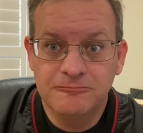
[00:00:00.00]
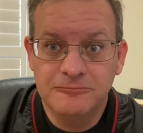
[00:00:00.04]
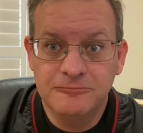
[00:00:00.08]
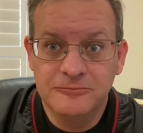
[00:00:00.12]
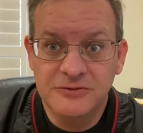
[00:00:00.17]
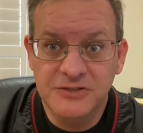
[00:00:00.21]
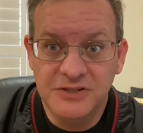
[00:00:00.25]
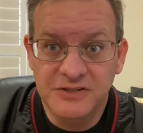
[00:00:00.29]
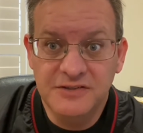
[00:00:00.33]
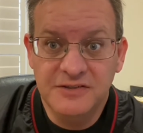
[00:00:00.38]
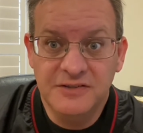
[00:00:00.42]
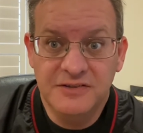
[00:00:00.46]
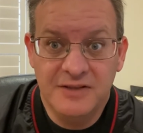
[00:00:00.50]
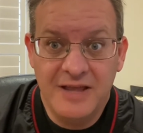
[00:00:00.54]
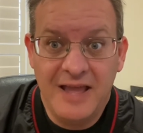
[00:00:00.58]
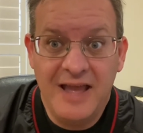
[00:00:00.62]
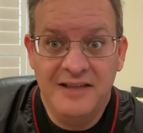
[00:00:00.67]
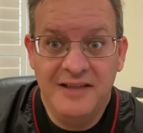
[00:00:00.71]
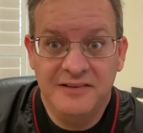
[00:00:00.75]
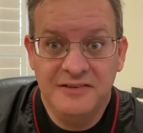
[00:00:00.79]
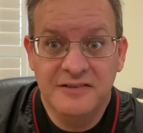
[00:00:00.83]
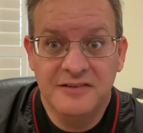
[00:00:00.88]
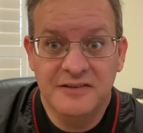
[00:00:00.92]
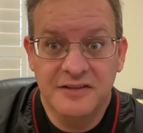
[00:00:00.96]
Jesus
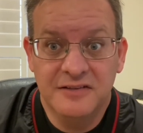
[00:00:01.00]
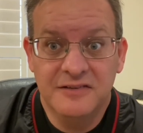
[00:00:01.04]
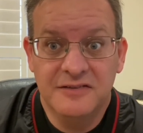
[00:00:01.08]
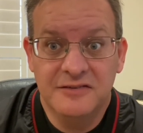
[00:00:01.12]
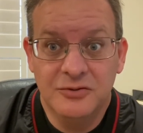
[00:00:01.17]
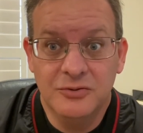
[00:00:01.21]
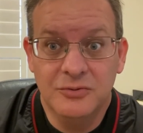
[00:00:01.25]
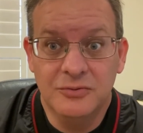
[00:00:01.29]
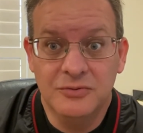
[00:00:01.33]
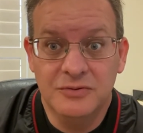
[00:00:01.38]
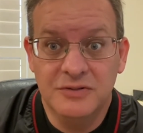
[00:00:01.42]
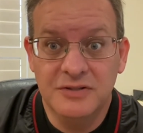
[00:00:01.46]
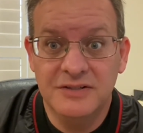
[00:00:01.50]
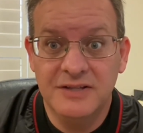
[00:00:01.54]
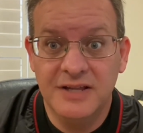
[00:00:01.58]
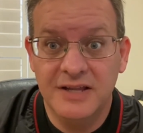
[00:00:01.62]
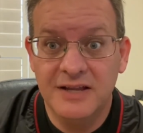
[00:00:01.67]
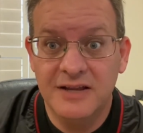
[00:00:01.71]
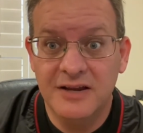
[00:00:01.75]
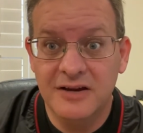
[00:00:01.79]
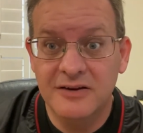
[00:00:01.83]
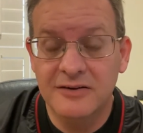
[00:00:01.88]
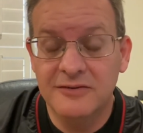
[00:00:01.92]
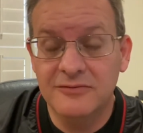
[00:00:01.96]
asks us to, to
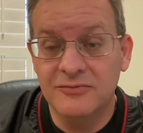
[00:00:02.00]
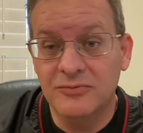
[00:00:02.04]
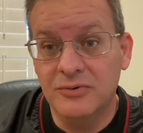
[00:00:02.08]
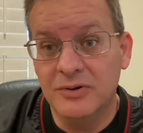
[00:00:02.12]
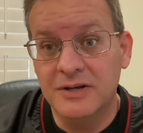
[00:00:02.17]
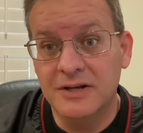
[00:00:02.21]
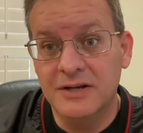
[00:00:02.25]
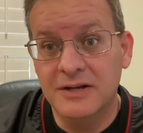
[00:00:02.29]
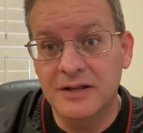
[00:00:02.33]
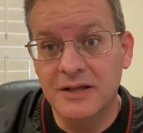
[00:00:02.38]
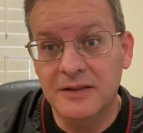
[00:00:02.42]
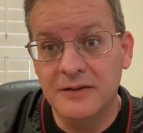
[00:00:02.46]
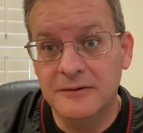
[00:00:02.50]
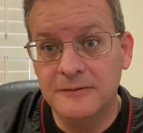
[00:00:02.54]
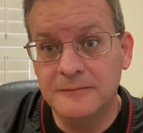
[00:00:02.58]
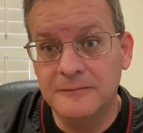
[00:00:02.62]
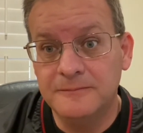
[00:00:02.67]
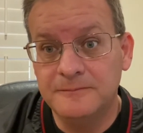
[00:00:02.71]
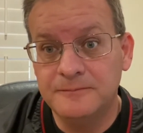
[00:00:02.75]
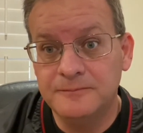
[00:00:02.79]
take care of one another.